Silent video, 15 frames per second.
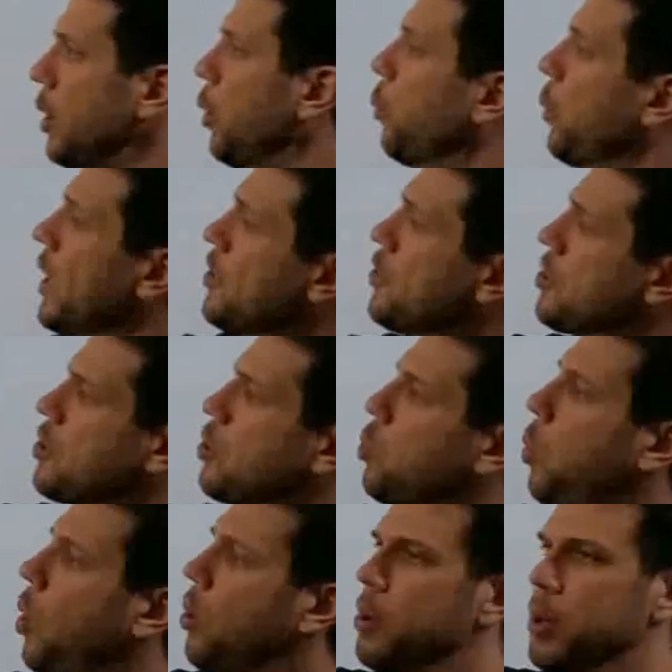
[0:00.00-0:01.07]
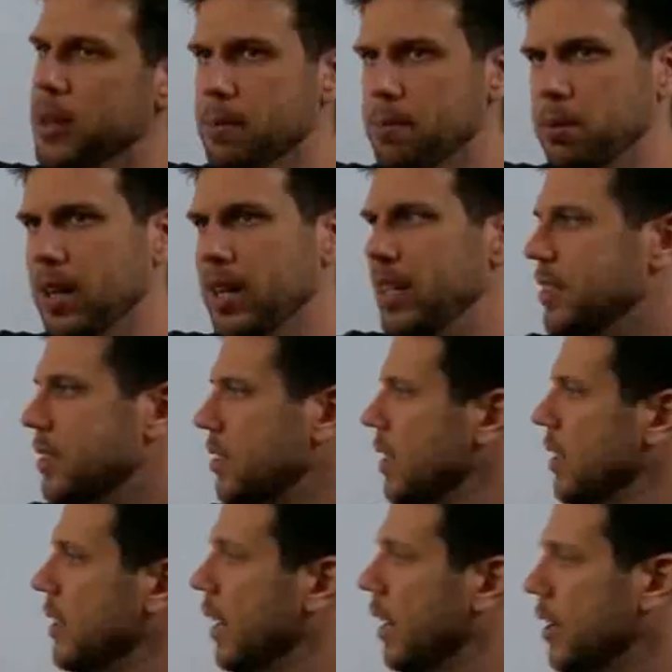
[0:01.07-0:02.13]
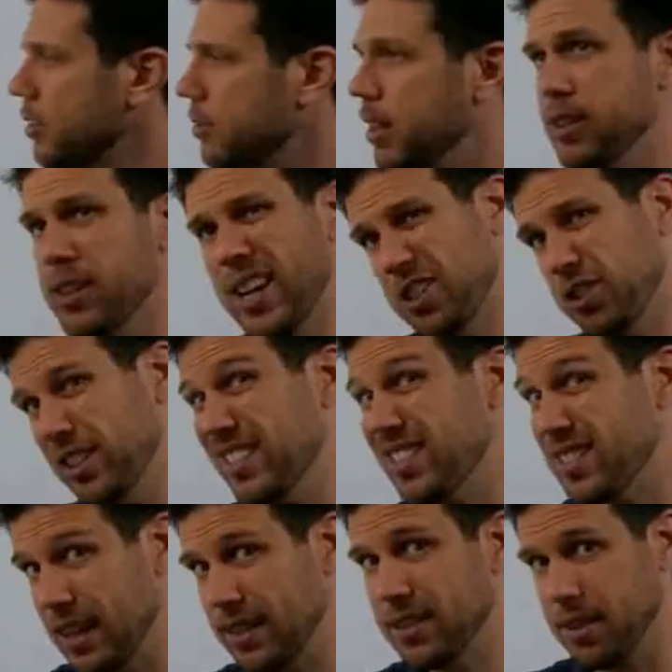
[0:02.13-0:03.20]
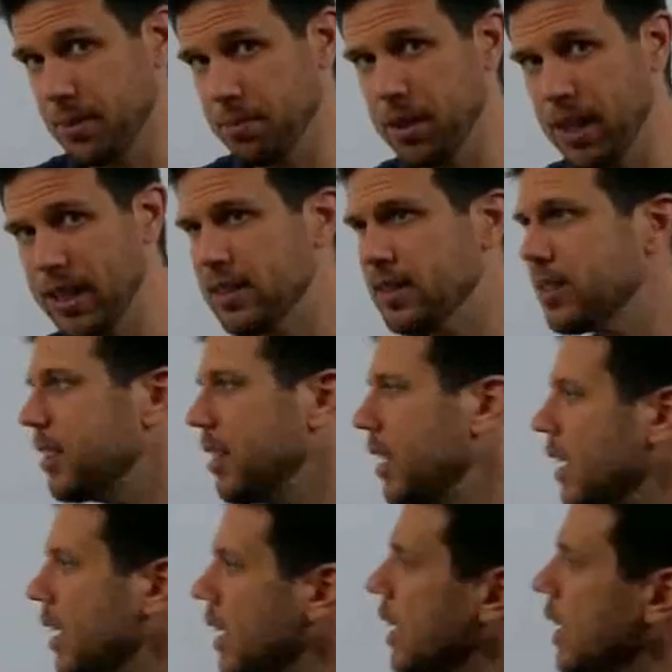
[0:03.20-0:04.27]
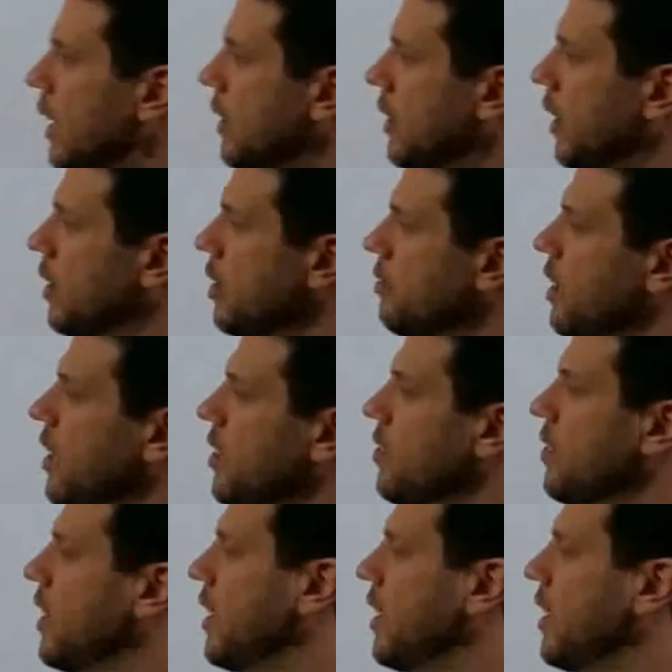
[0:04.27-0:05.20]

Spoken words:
We just quoted the price. The underwriter actually sets the price. The underwriter